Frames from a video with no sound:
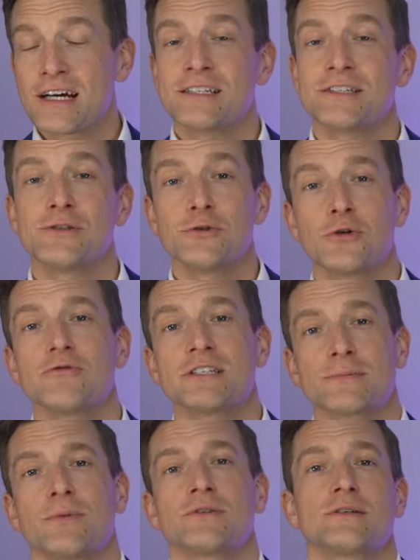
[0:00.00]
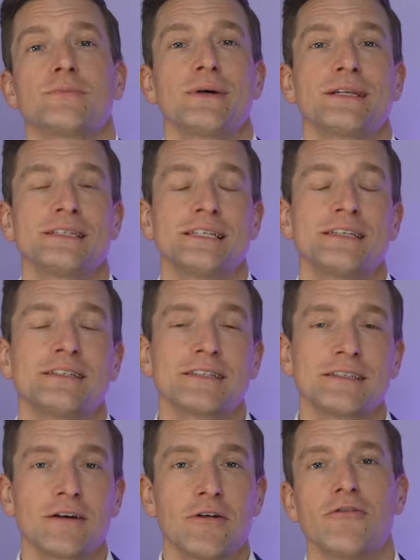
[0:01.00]
and it's your responsibility to
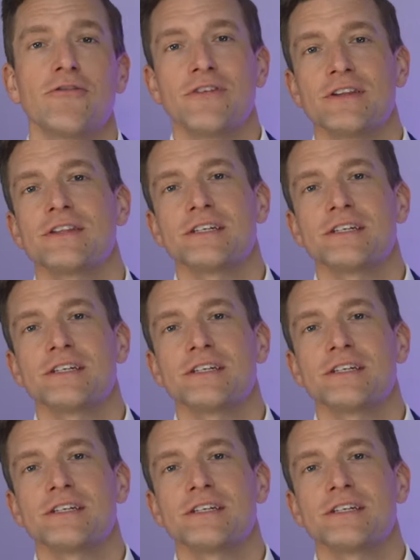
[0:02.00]
self-fit